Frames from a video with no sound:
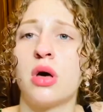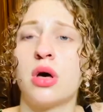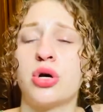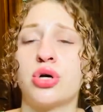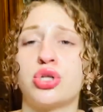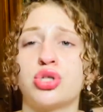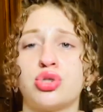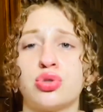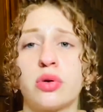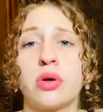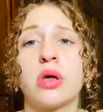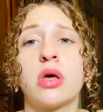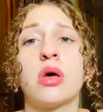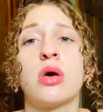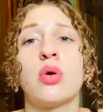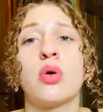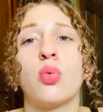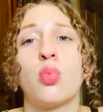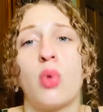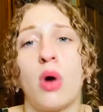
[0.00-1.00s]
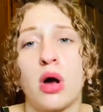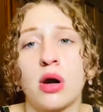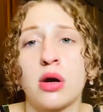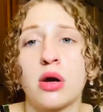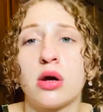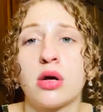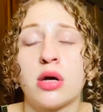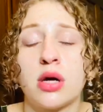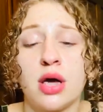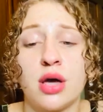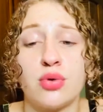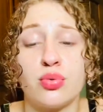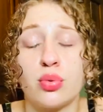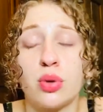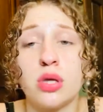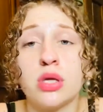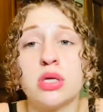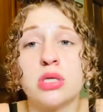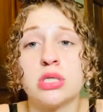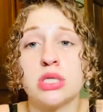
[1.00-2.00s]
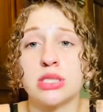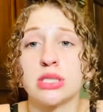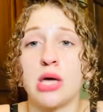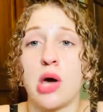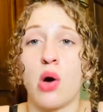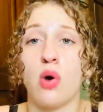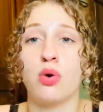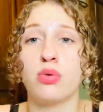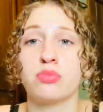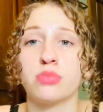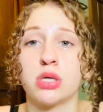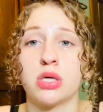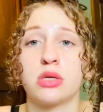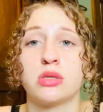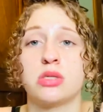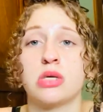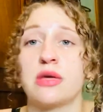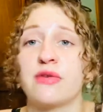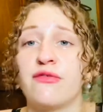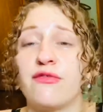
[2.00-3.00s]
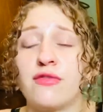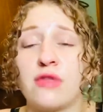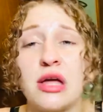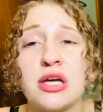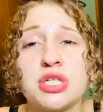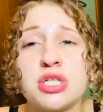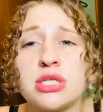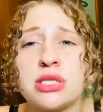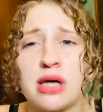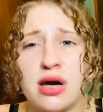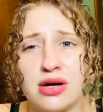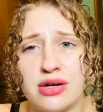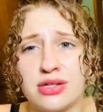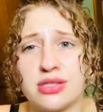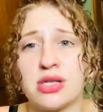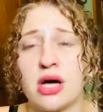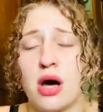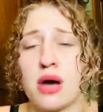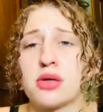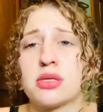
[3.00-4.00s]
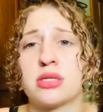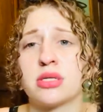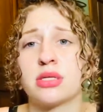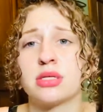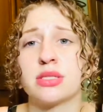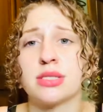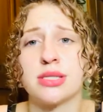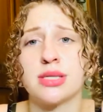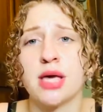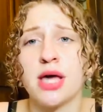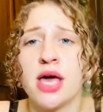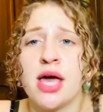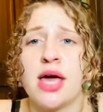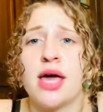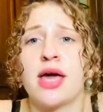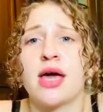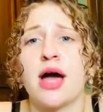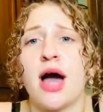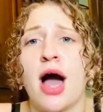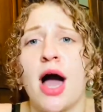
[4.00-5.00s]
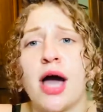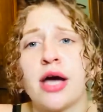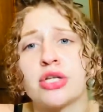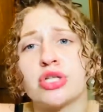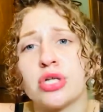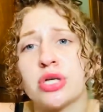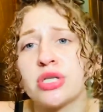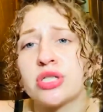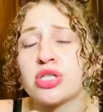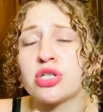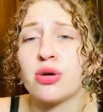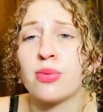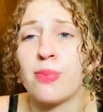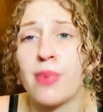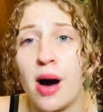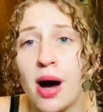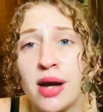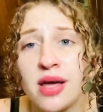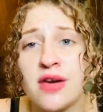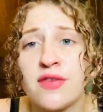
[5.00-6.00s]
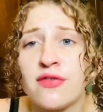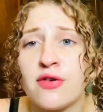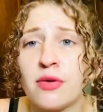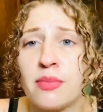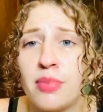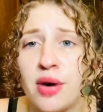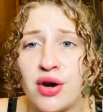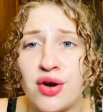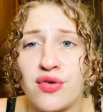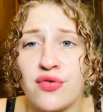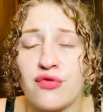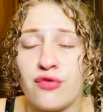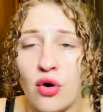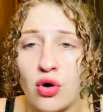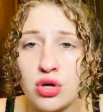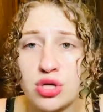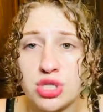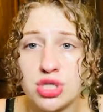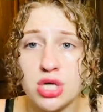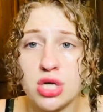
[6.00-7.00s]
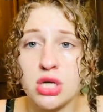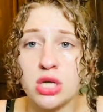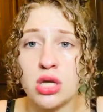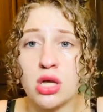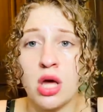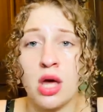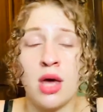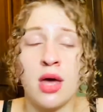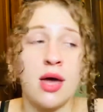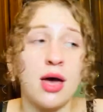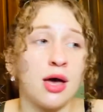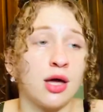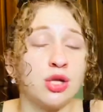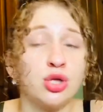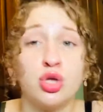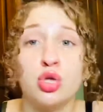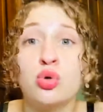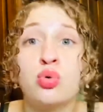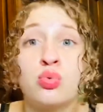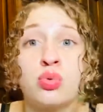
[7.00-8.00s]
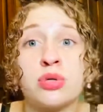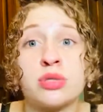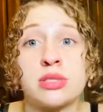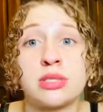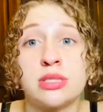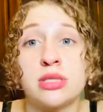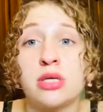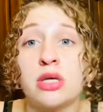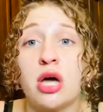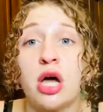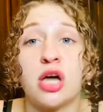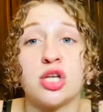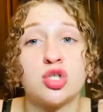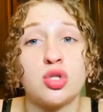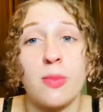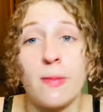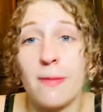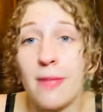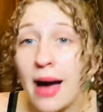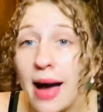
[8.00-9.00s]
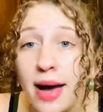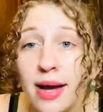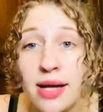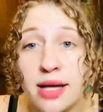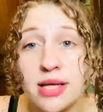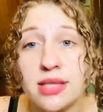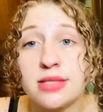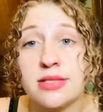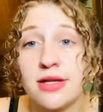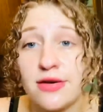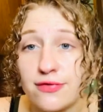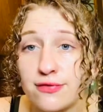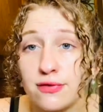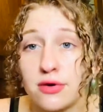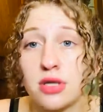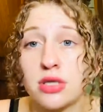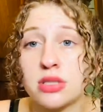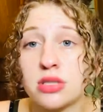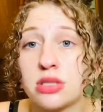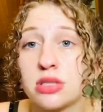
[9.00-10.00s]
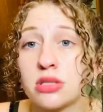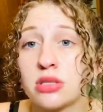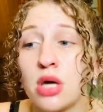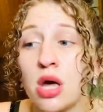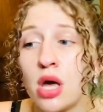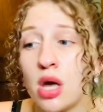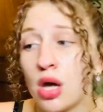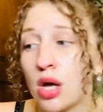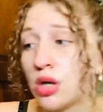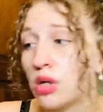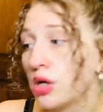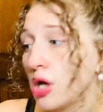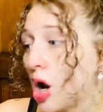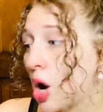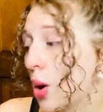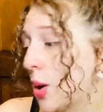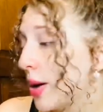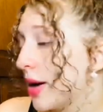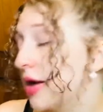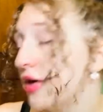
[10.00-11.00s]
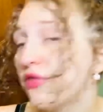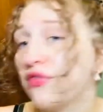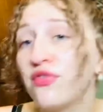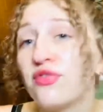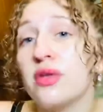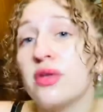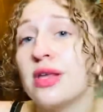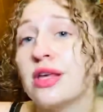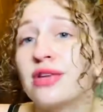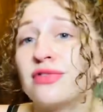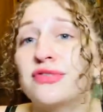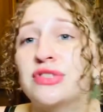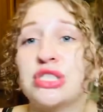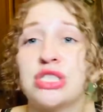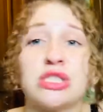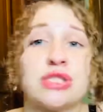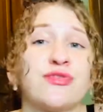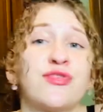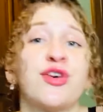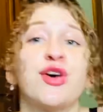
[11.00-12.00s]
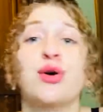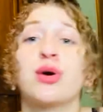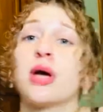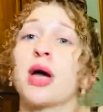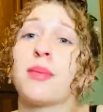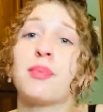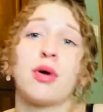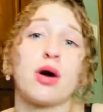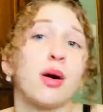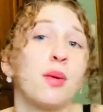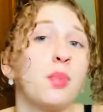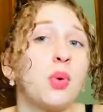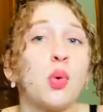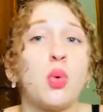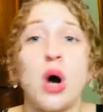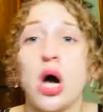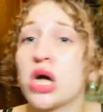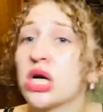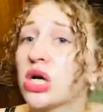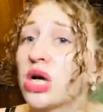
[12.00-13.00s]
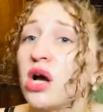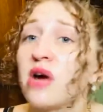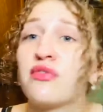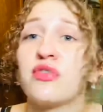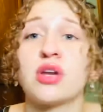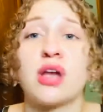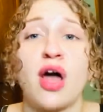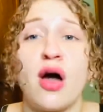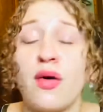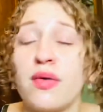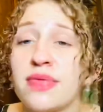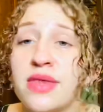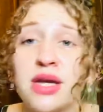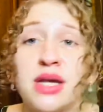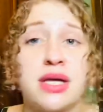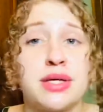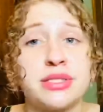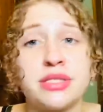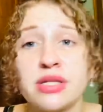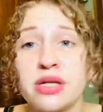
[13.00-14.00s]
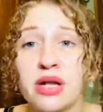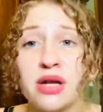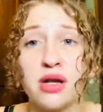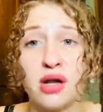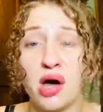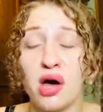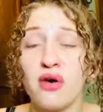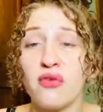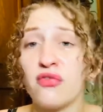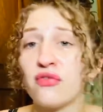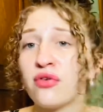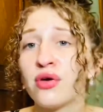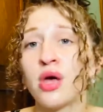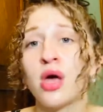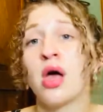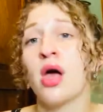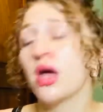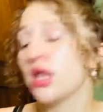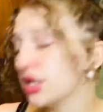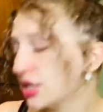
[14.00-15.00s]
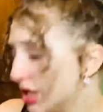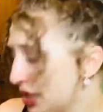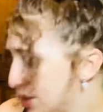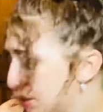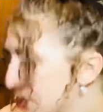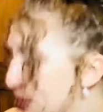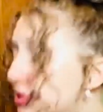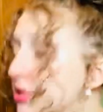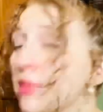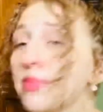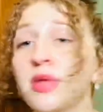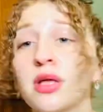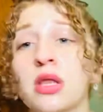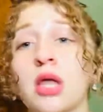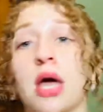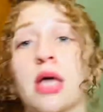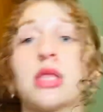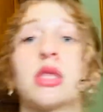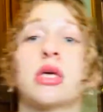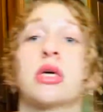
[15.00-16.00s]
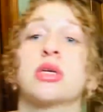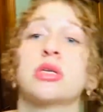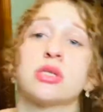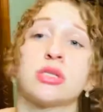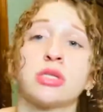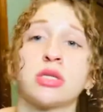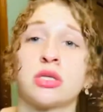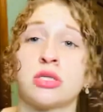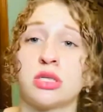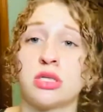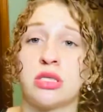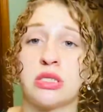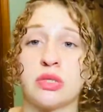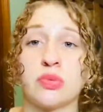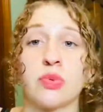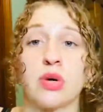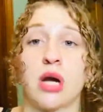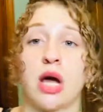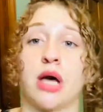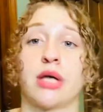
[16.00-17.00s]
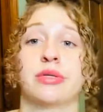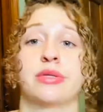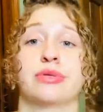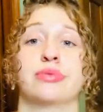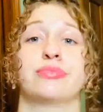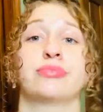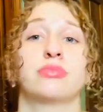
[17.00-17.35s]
Drinking water can really just help because it flushes out your toxins, it hydrates your body for better function, and you will see a dramatic difference. You know, if just filling up a cup of water every now and then isn't enough, then do something like this, because this is what I do.